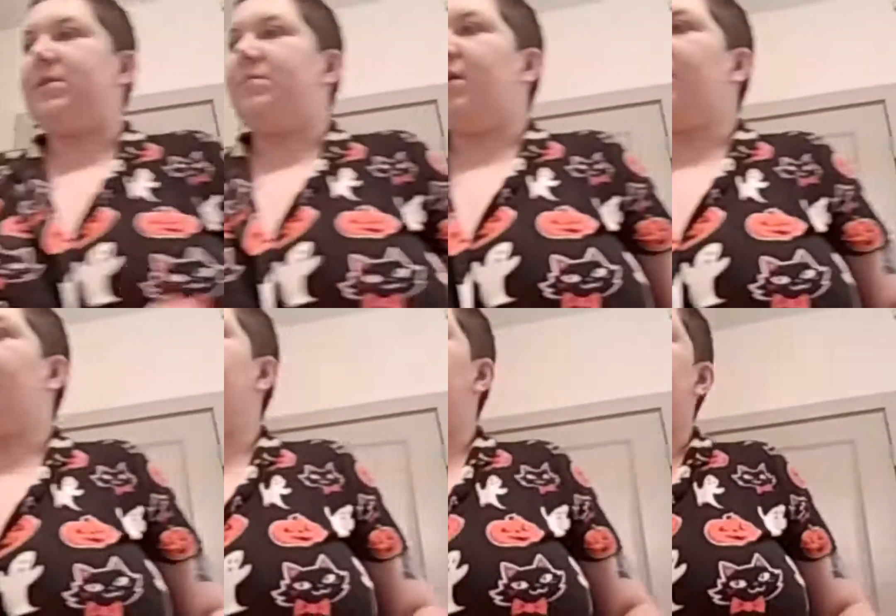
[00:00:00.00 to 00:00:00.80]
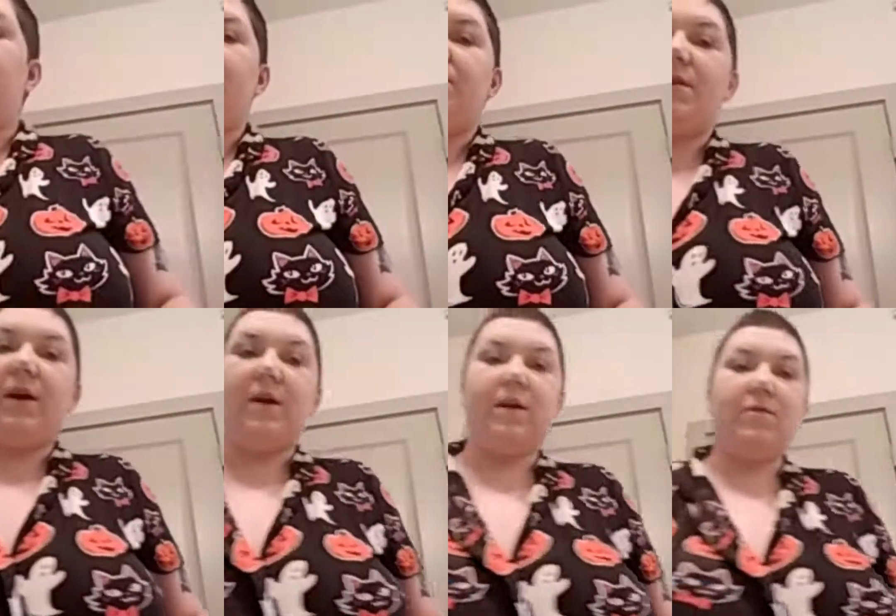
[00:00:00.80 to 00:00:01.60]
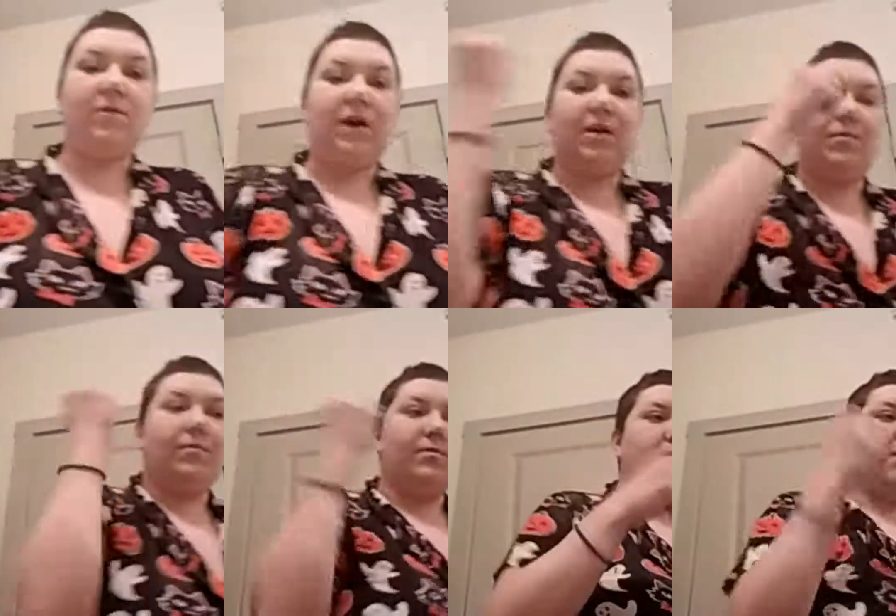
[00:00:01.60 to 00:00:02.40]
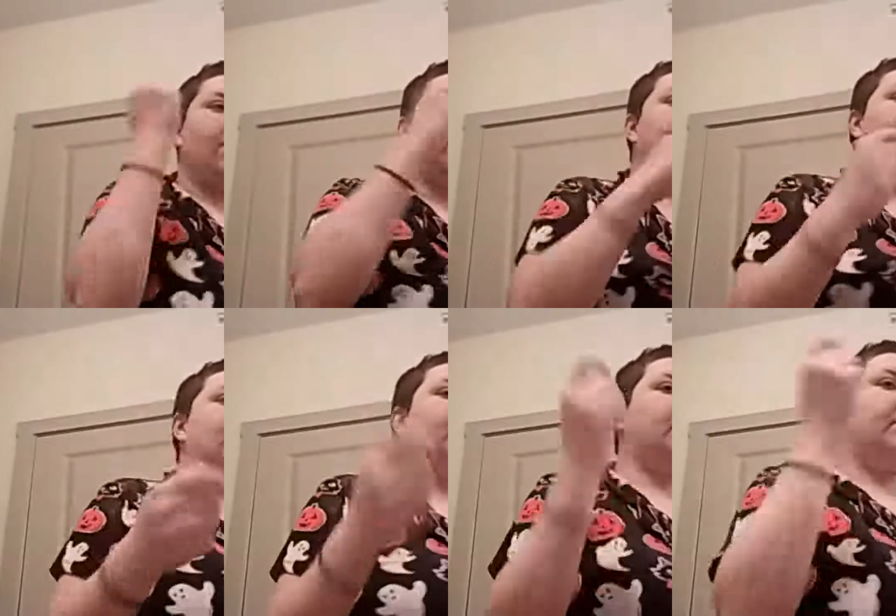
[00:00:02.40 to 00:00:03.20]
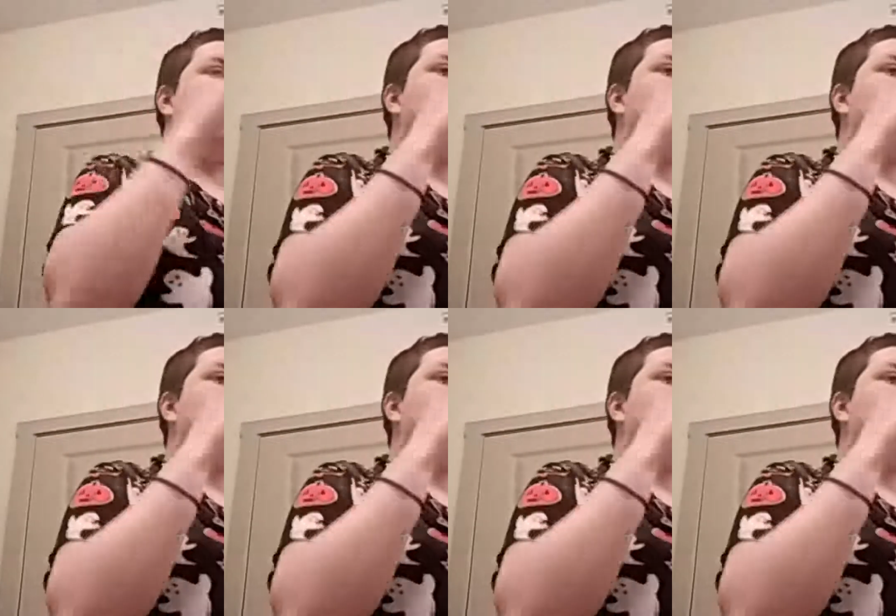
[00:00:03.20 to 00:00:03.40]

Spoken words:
doesn't bother me if I kind of move it and